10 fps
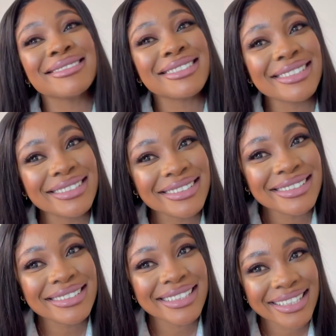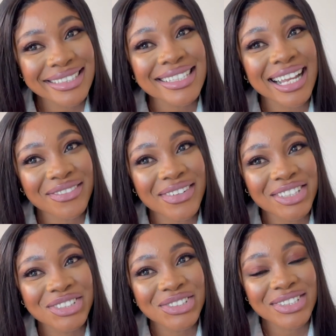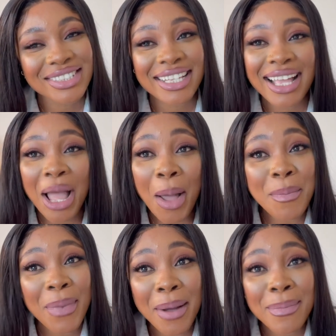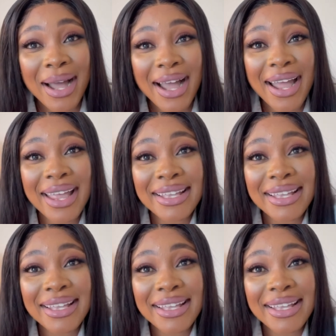you know, the next adventures. Bye bye,